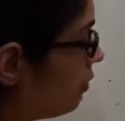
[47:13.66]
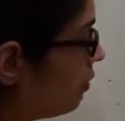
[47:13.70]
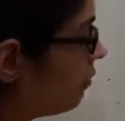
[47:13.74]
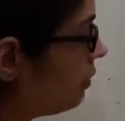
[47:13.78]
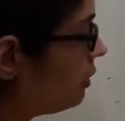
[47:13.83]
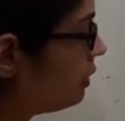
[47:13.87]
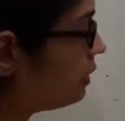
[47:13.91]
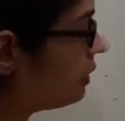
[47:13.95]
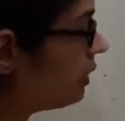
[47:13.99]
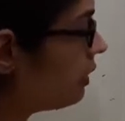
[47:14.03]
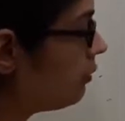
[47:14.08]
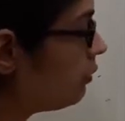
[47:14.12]

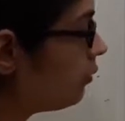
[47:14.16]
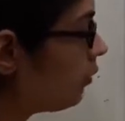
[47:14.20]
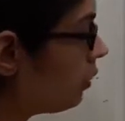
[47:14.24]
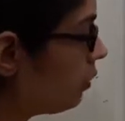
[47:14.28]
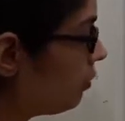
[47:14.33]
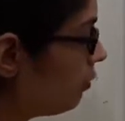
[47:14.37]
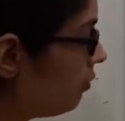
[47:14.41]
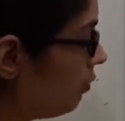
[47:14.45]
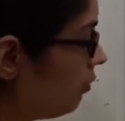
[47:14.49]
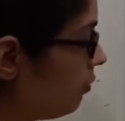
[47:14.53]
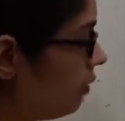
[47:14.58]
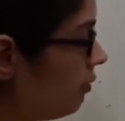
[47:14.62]
will see what
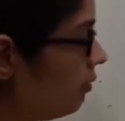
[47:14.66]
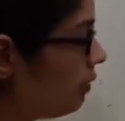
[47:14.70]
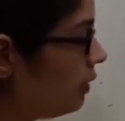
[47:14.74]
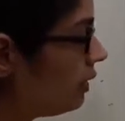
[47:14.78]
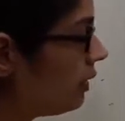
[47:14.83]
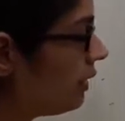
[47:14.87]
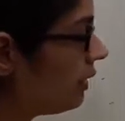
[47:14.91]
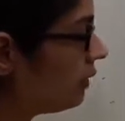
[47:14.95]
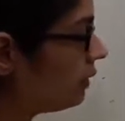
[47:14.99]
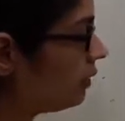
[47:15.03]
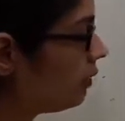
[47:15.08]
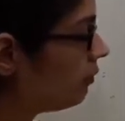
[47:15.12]
we will
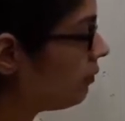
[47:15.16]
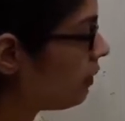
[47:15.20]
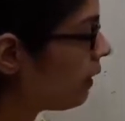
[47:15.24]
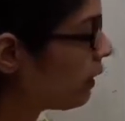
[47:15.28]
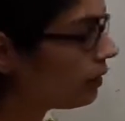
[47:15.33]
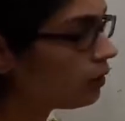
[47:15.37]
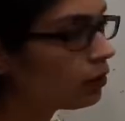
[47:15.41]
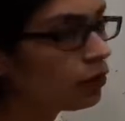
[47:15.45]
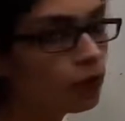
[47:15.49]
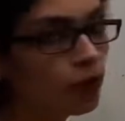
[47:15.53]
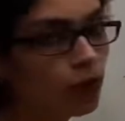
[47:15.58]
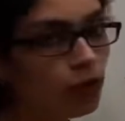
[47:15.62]
get the
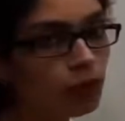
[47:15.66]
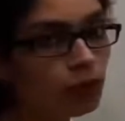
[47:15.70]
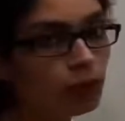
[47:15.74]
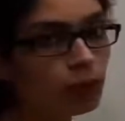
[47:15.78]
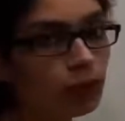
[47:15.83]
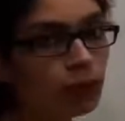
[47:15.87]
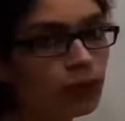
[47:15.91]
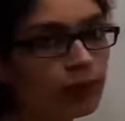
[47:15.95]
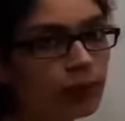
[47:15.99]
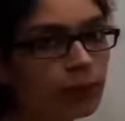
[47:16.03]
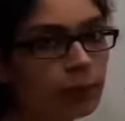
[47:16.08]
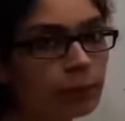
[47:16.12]
value of
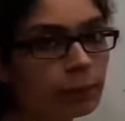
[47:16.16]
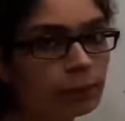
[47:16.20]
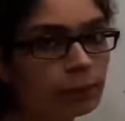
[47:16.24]
P.